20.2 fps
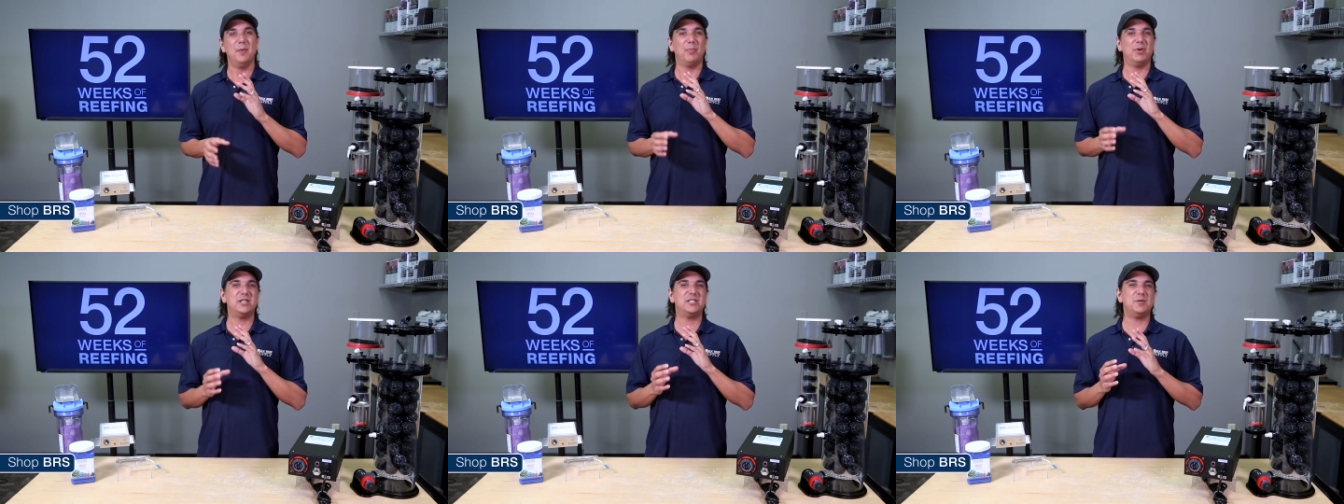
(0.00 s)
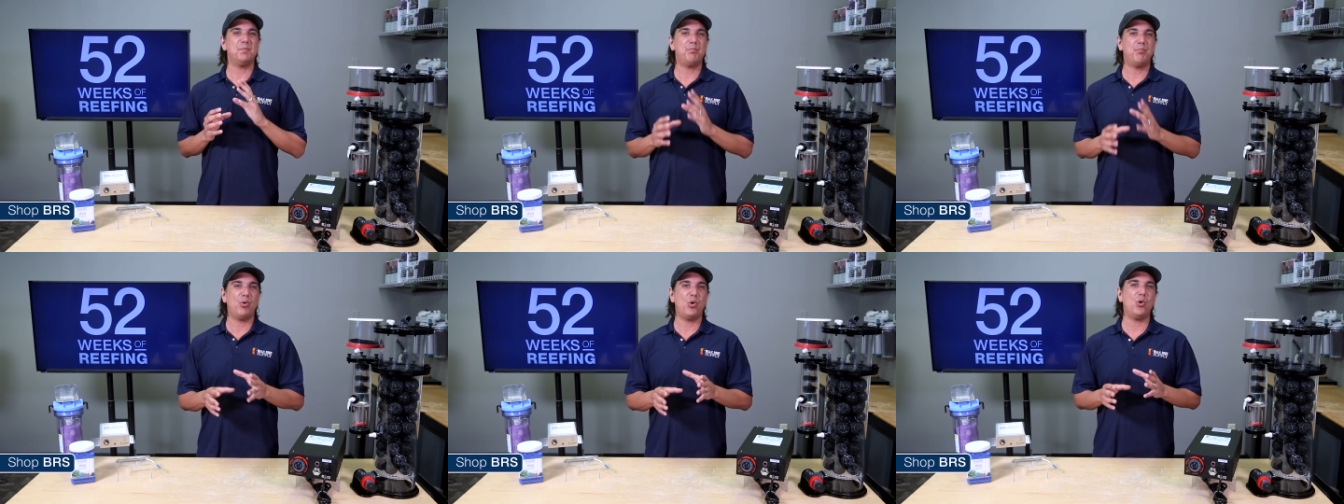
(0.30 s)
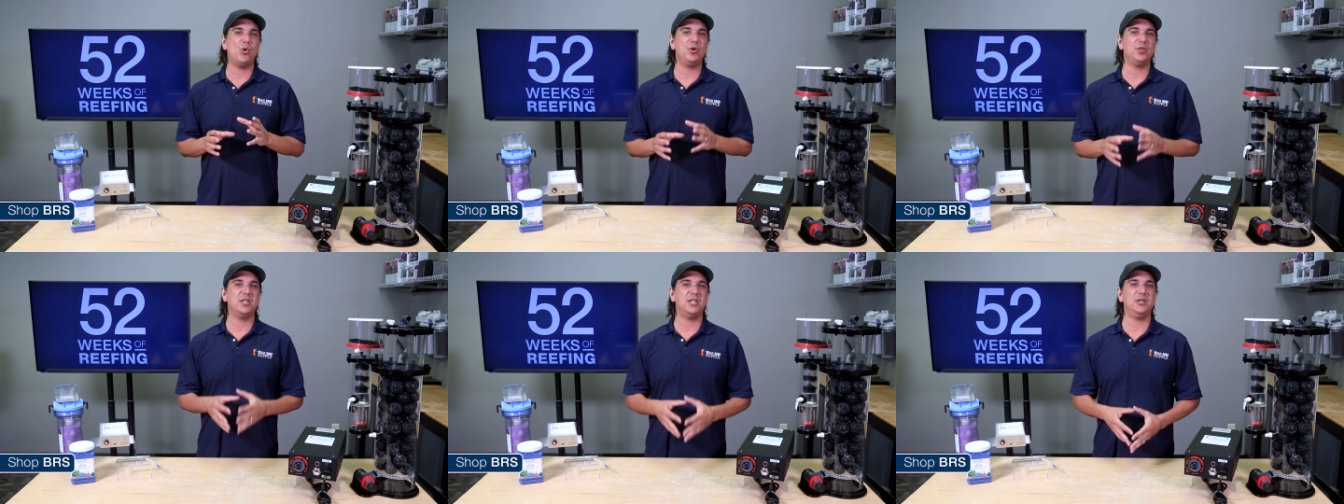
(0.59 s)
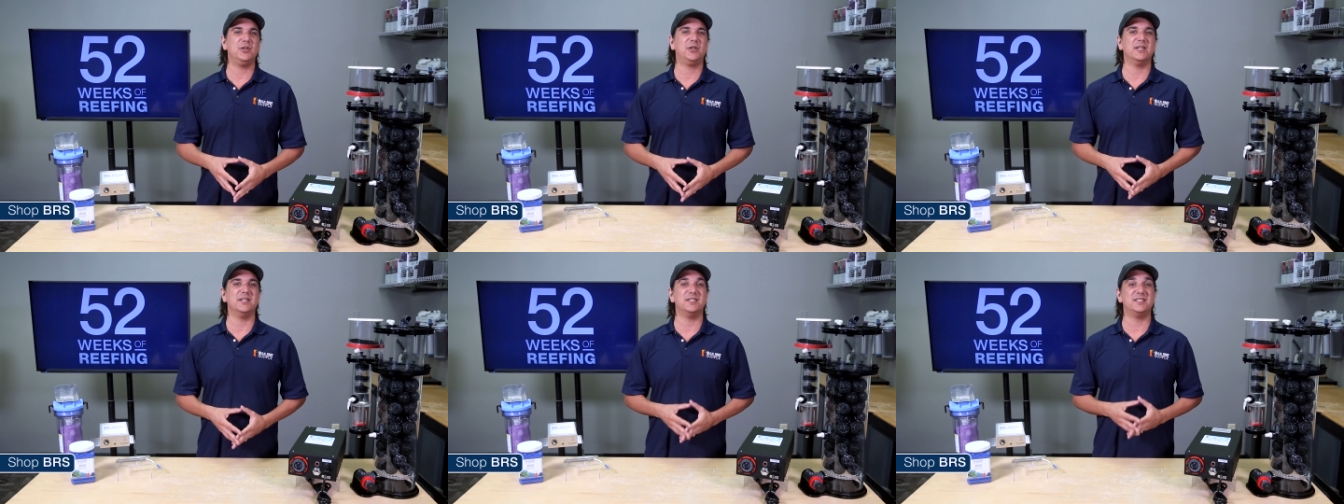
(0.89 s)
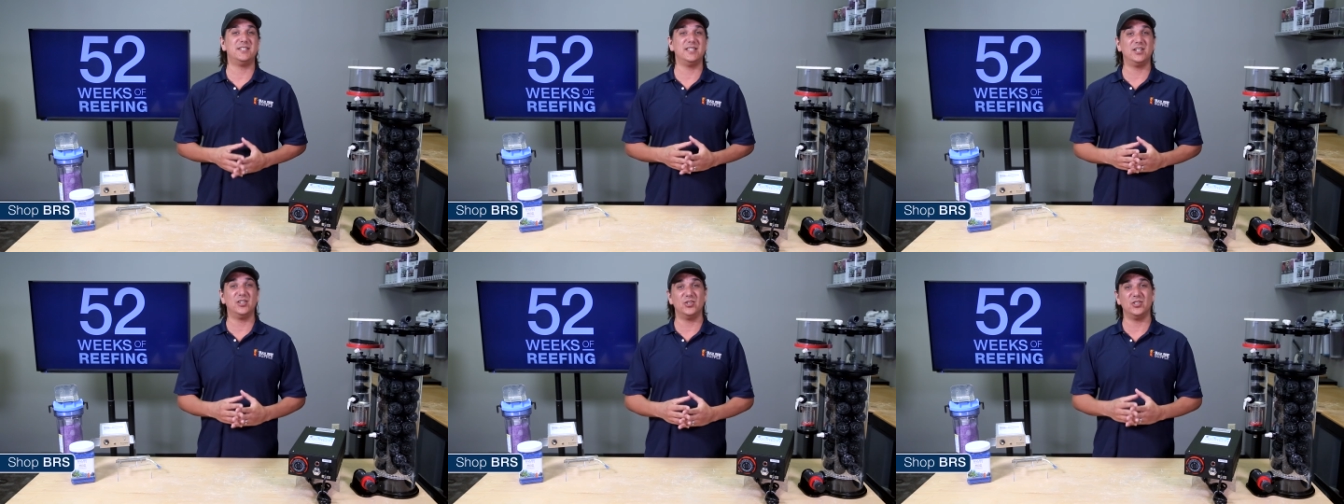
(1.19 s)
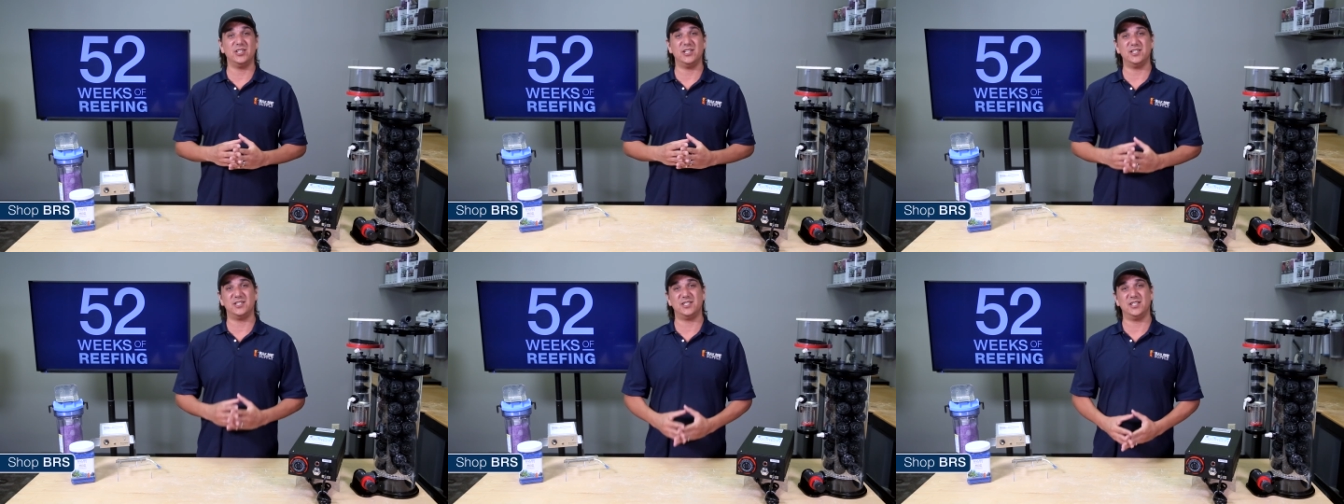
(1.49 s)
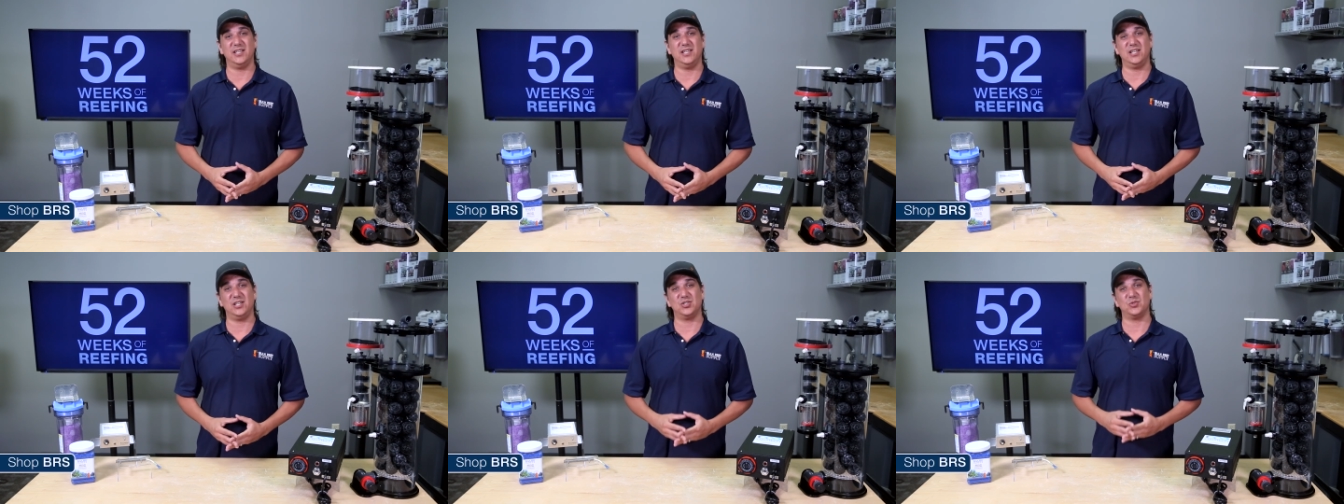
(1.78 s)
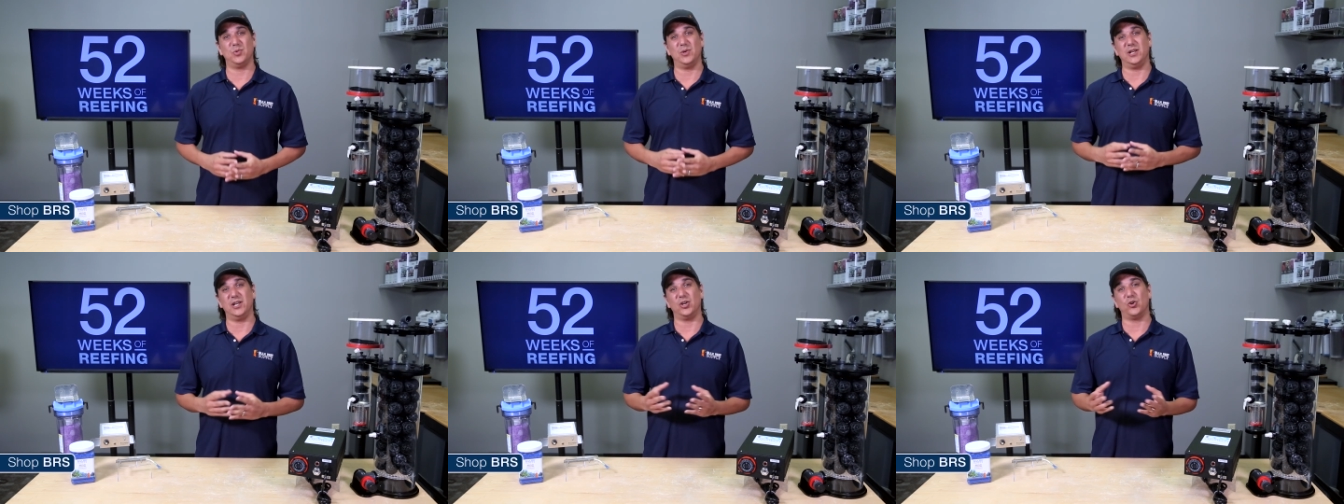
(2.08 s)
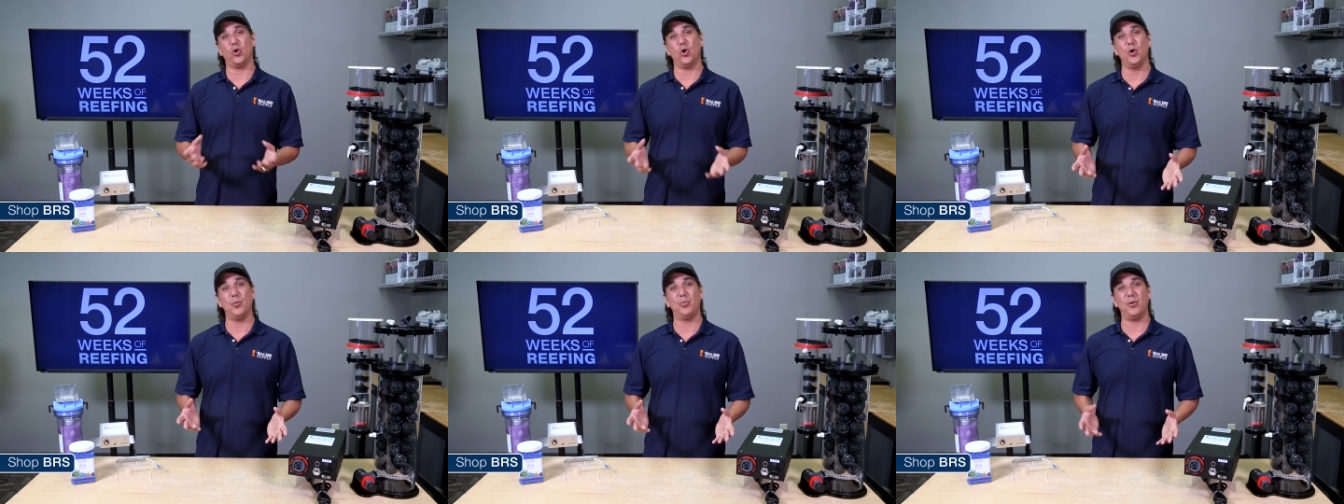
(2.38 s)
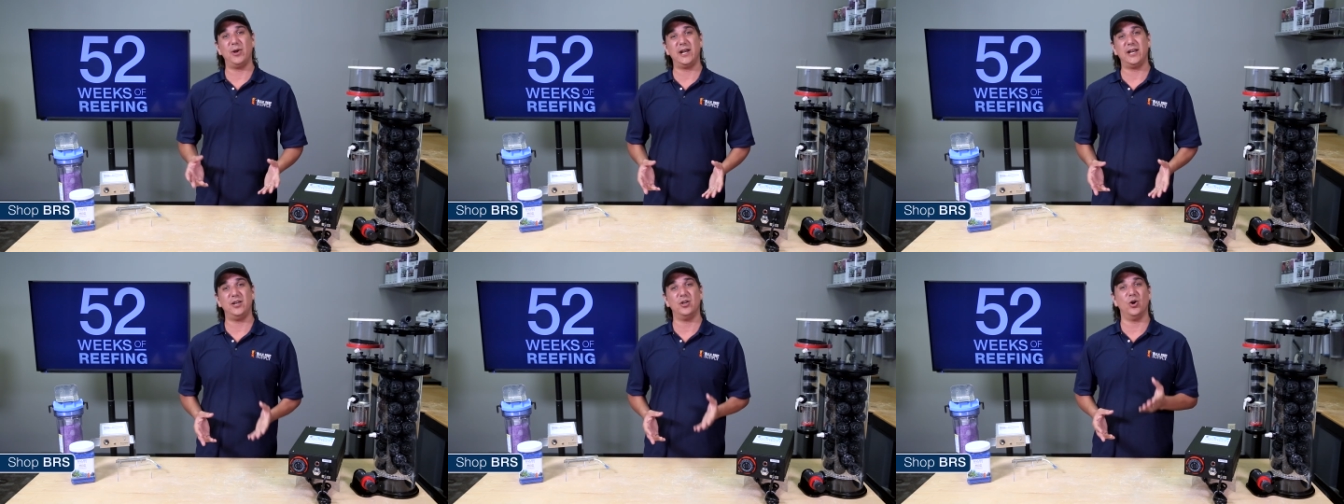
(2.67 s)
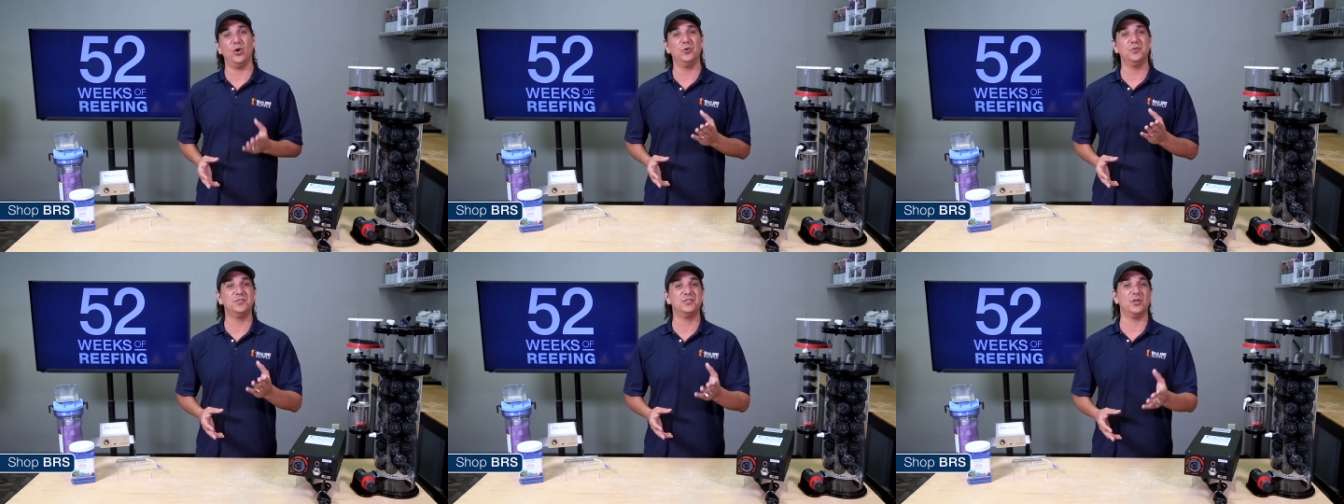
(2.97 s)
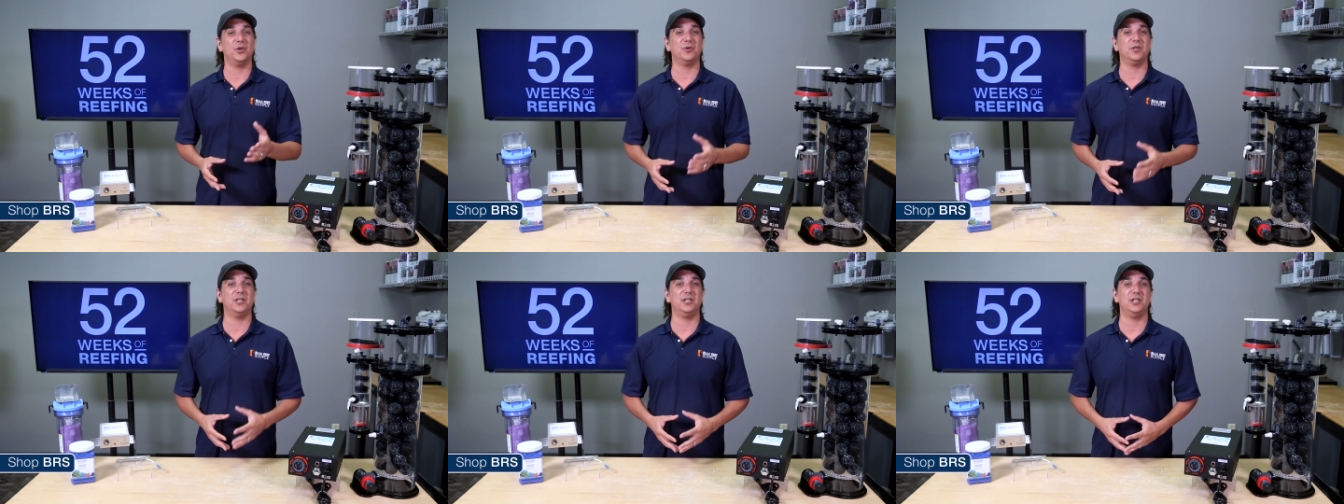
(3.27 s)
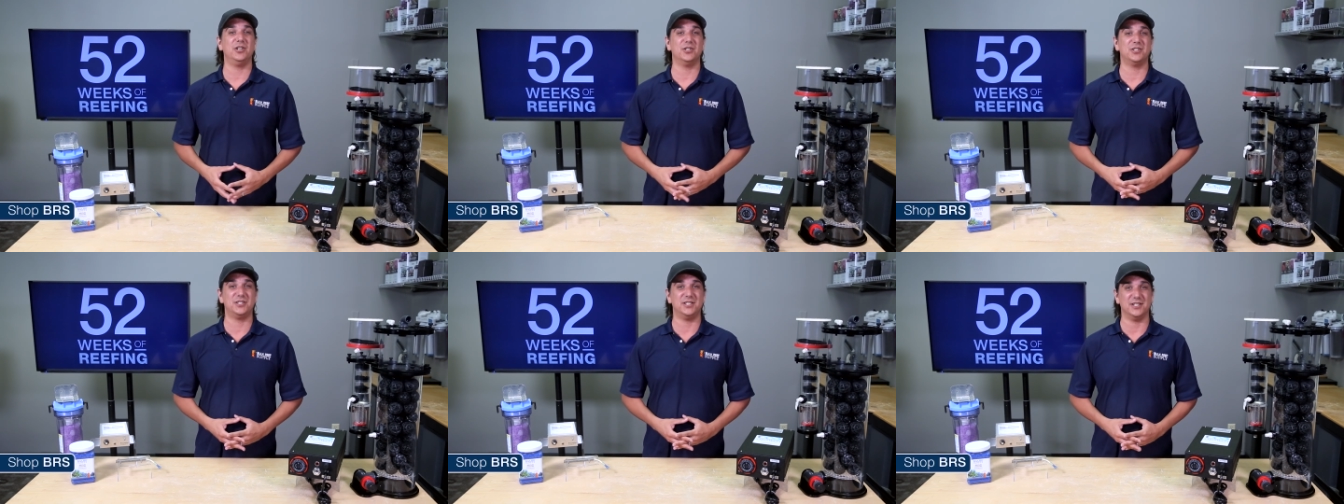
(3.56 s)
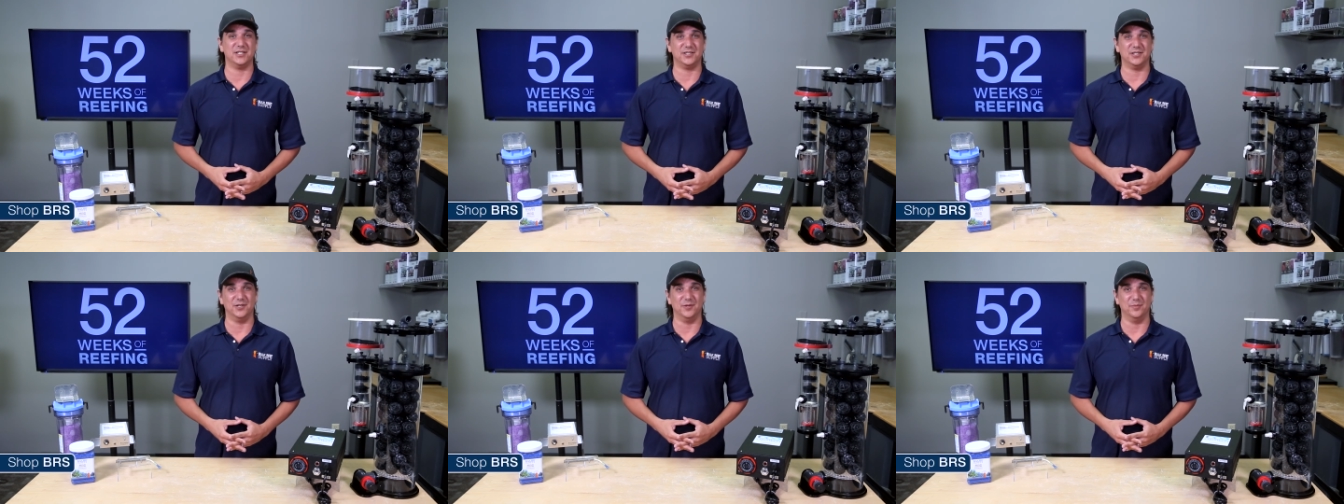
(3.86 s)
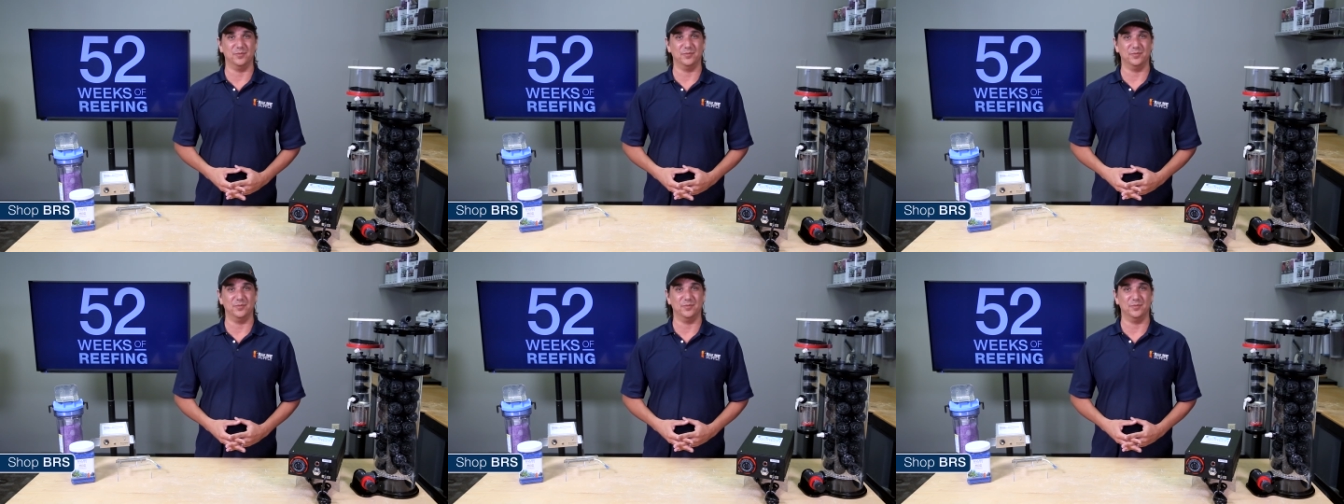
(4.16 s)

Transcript: but it's important that you consider these things when incorporating ozone into your system.